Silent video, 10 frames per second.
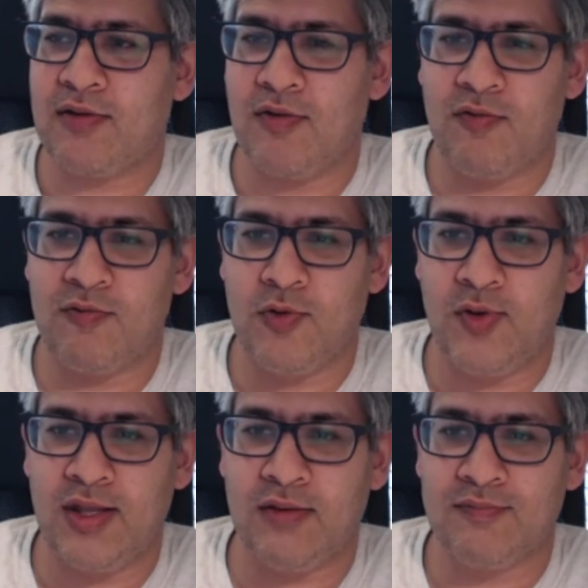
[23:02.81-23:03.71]
of
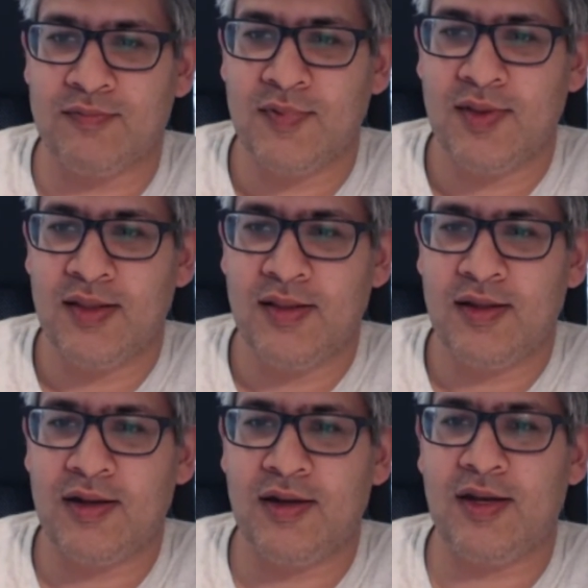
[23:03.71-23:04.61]
doing
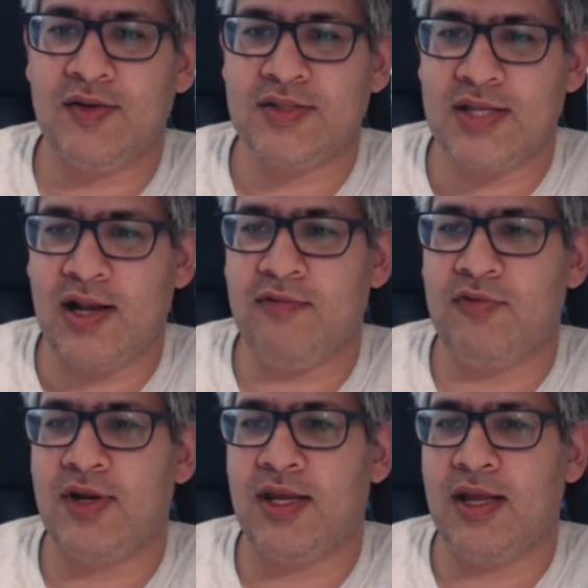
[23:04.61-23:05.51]
continuous
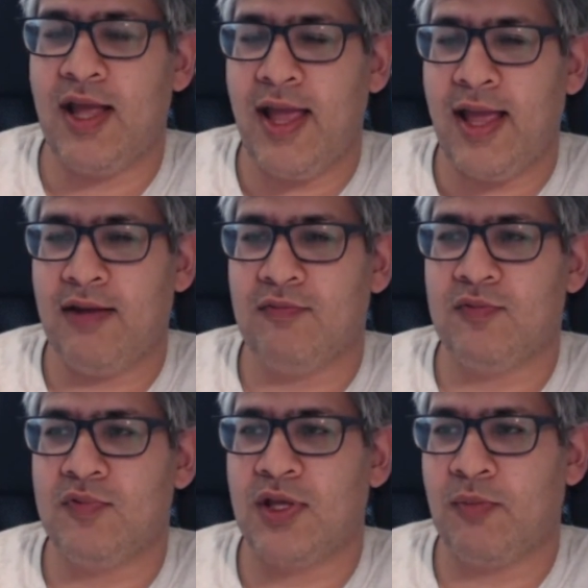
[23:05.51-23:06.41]
delivery
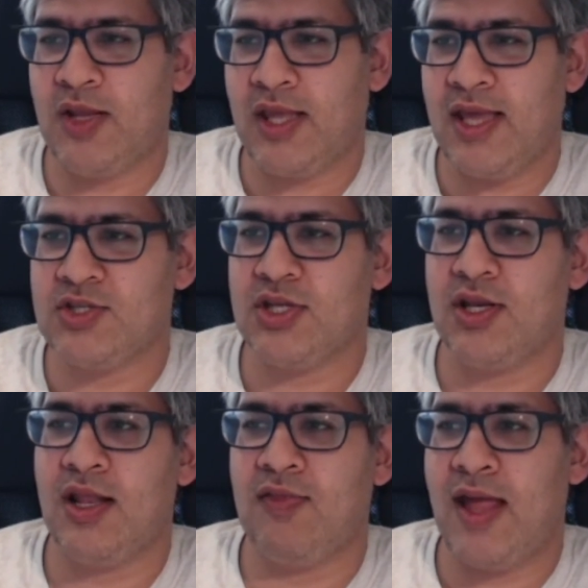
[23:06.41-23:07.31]
and the
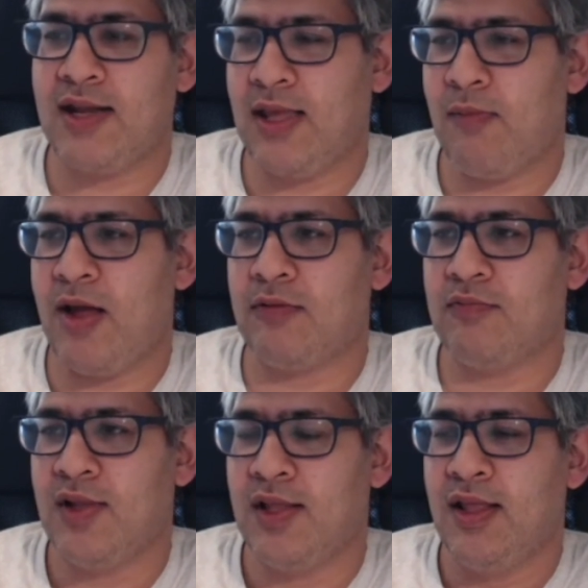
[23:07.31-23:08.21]
communication. And that came out
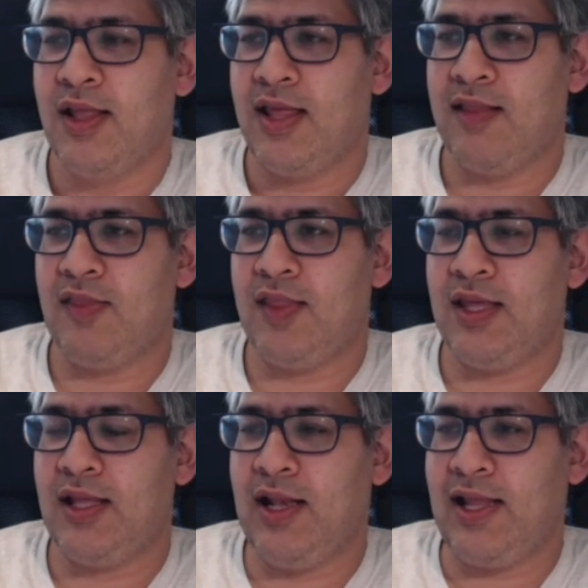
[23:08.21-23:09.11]
in
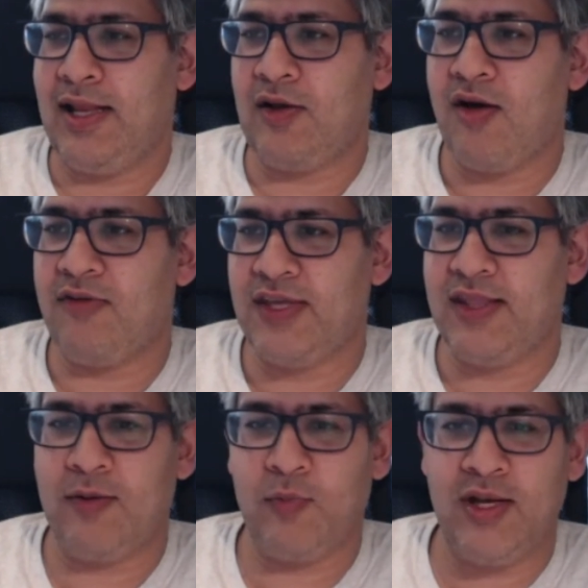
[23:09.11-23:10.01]
the lean coffee
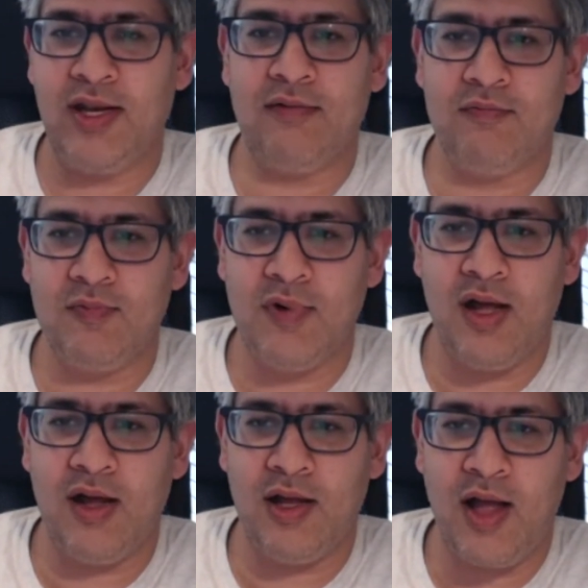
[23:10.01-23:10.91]
that we did
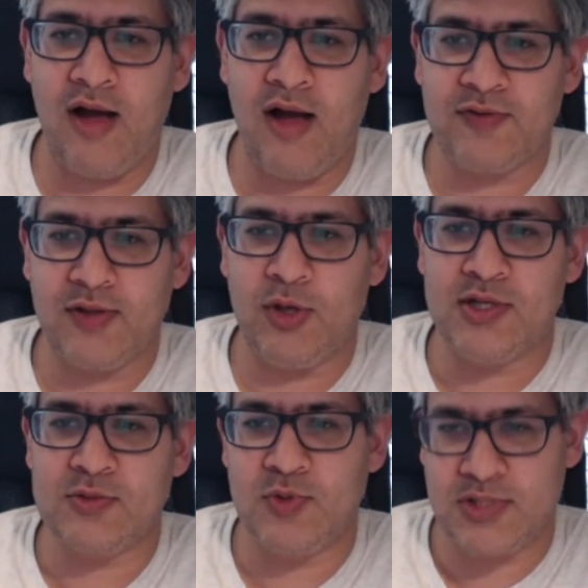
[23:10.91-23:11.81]

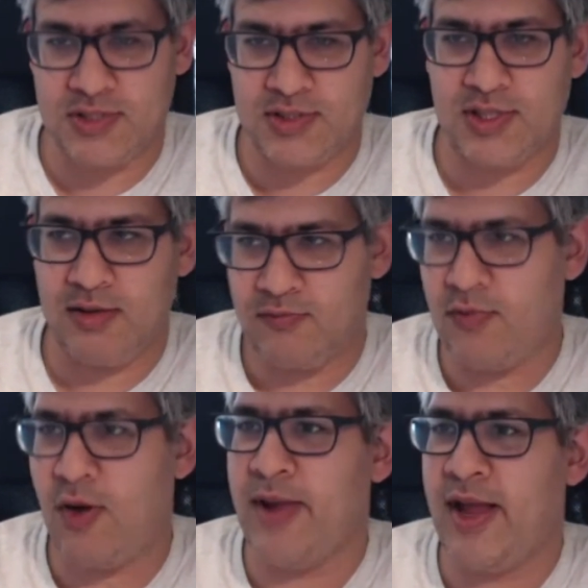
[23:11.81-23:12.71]
afterwards, which is the
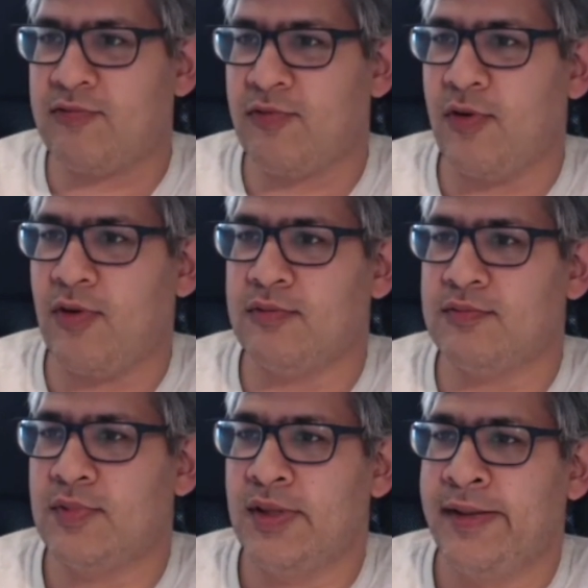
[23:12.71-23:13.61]
format for
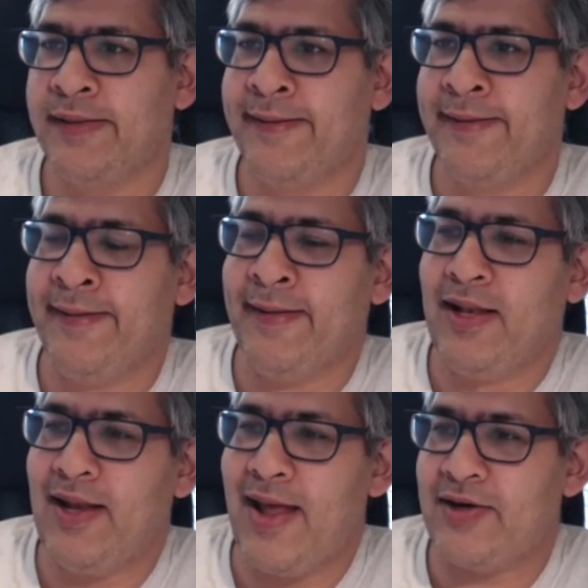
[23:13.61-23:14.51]

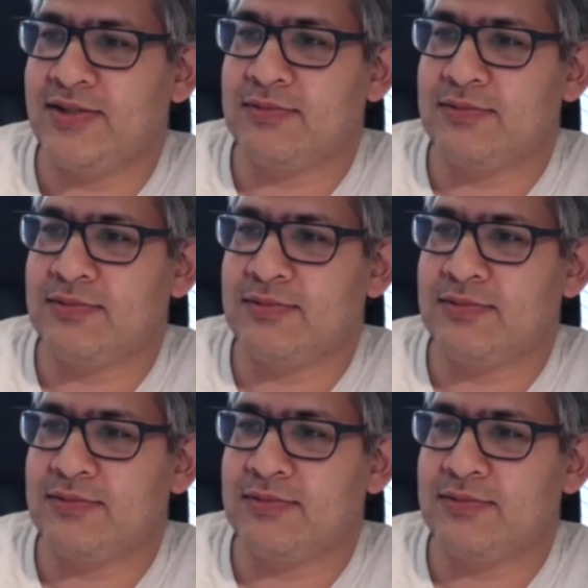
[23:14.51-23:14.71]
Larry's